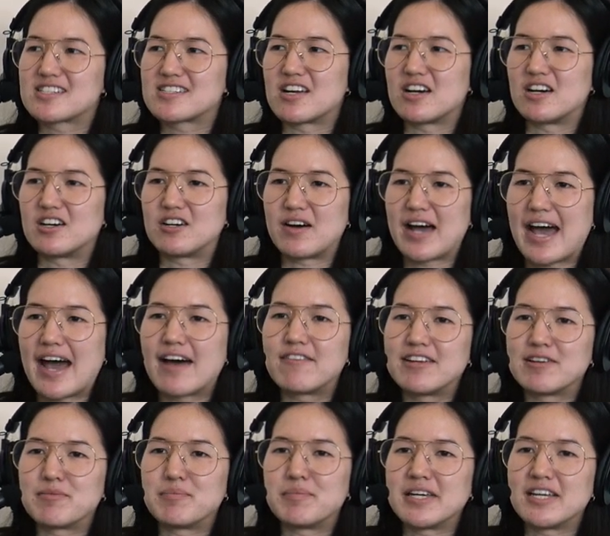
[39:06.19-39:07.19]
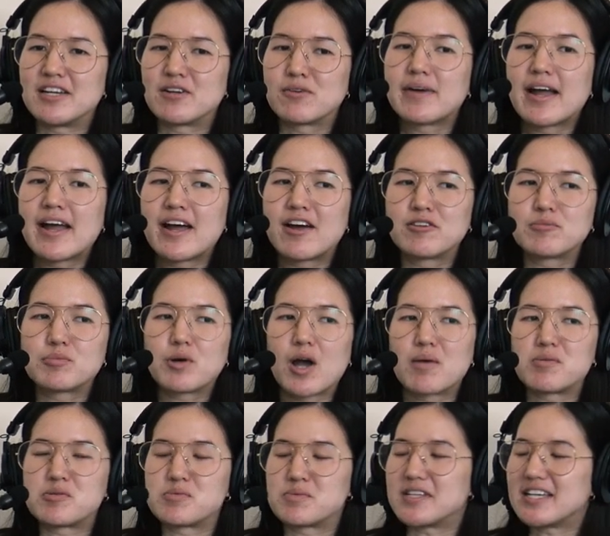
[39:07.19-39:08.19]
Mm -hmm. So mm-hmm. having me around
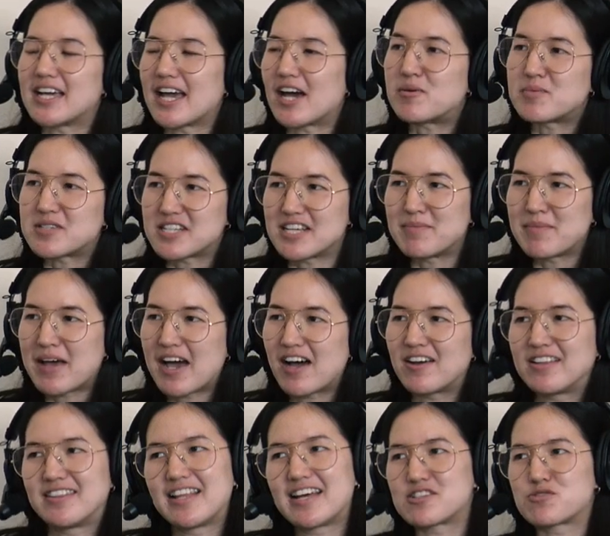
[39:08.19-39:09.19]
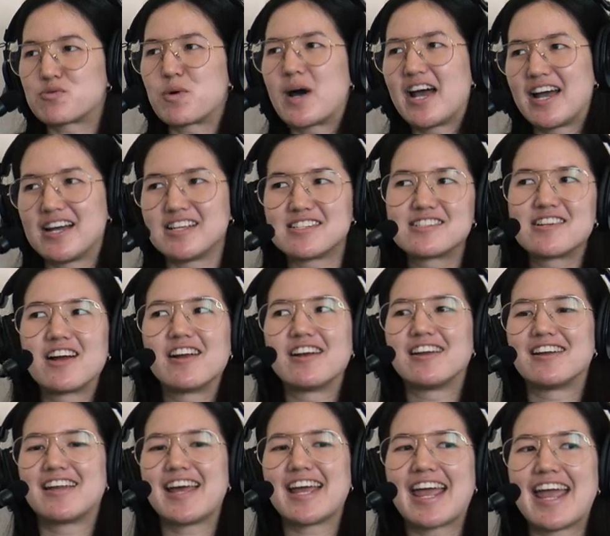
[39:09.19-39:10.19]
probably helped him out, and that's why I
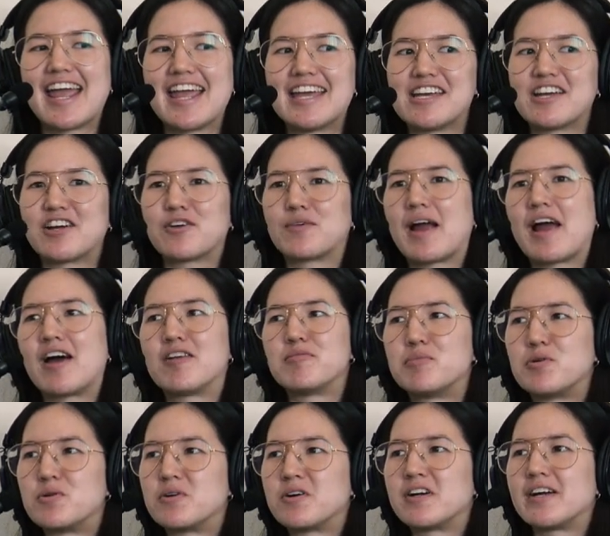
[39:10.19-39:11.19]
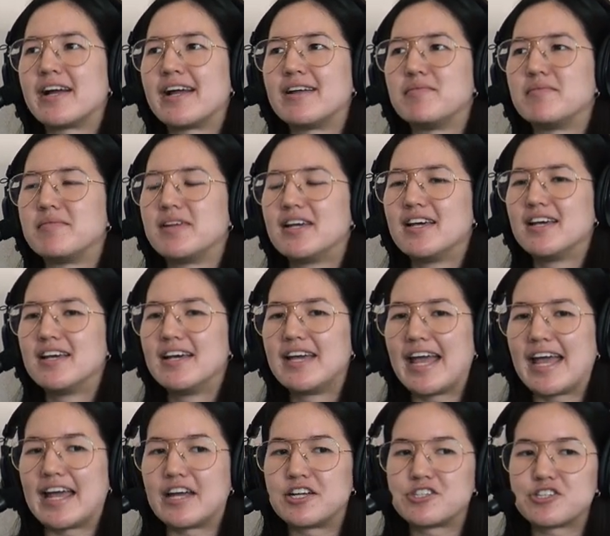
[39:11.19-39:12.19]
started like hanging around more. And right.
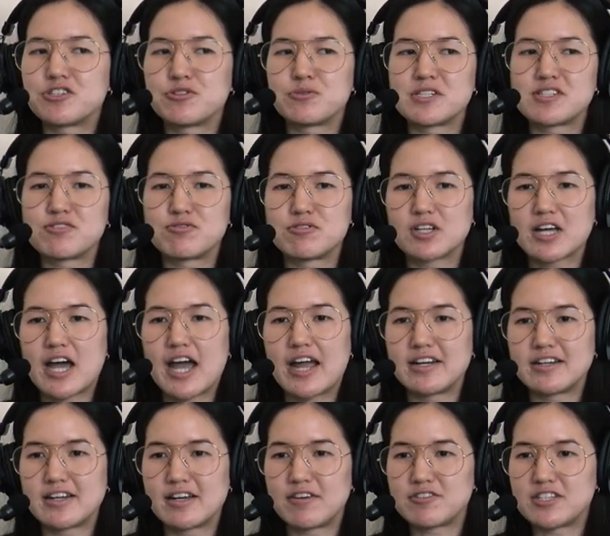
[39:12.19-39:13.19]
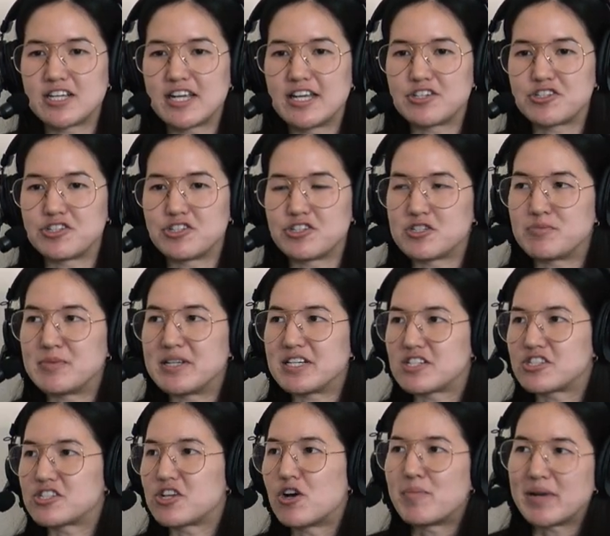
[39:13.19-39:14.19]
Andrew was kind enough to introduce me to
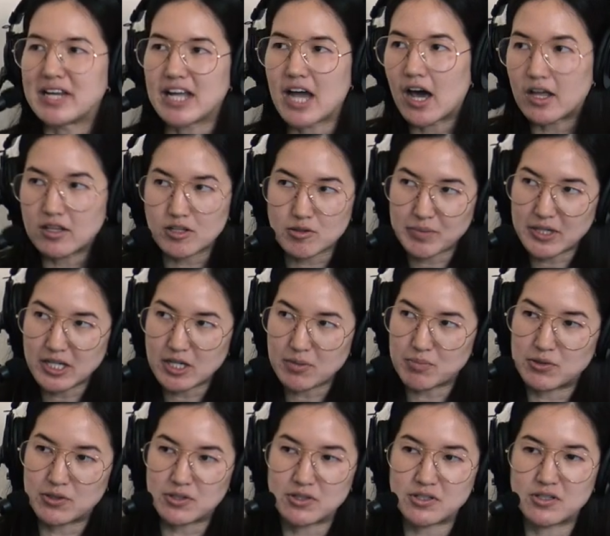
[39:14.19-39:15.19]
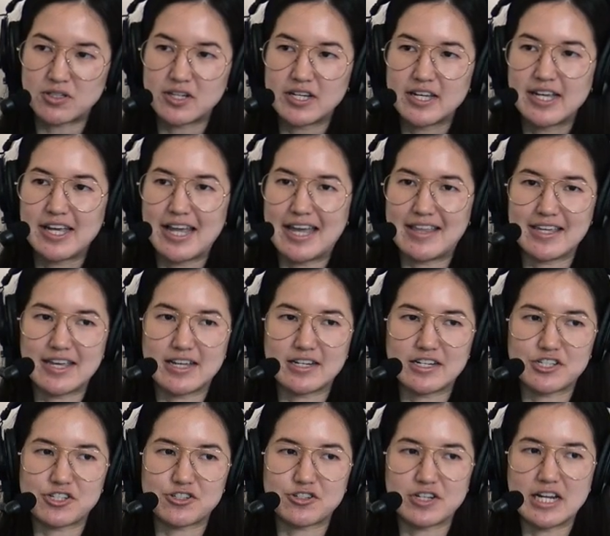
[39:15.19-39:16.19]
so many other people in the
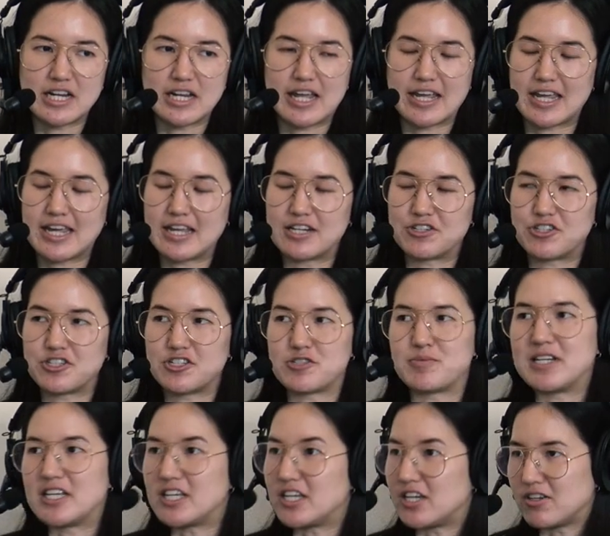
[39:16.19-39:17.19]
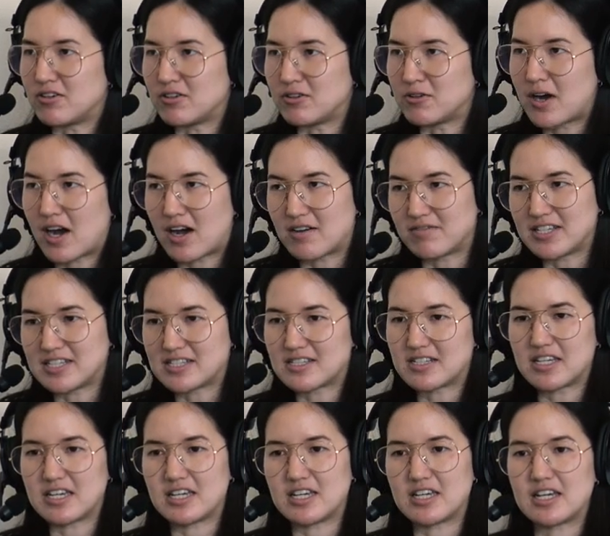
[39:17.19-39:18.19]
industry. Like he introduced me to you,
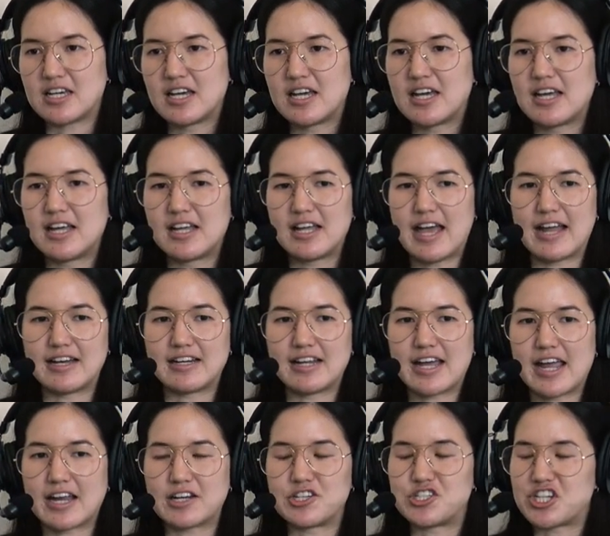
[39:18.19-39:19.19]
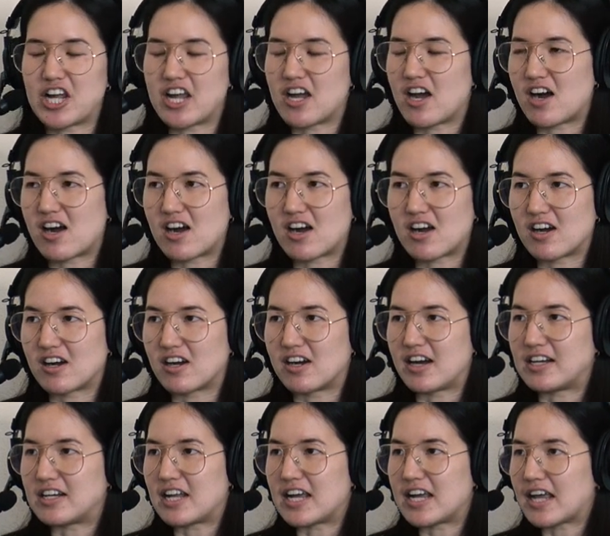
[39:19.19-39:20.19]
obviously, and like Jr.
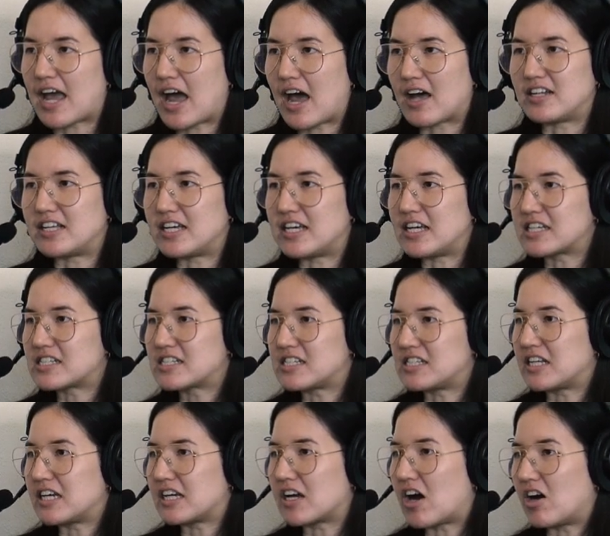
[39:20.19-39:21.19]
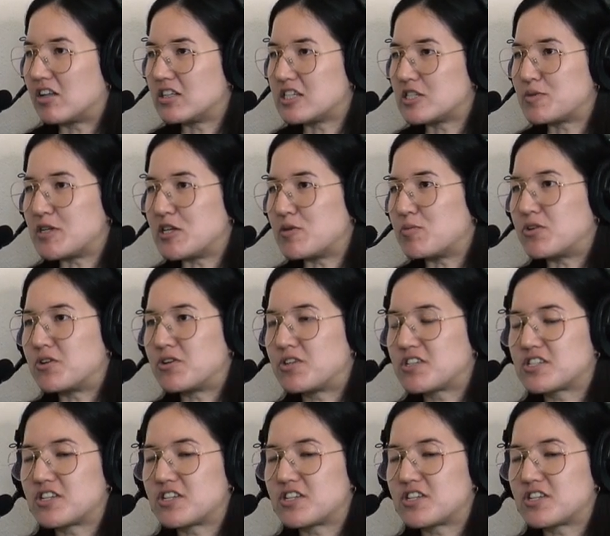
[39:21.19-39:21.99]
and like Alex and like all these people.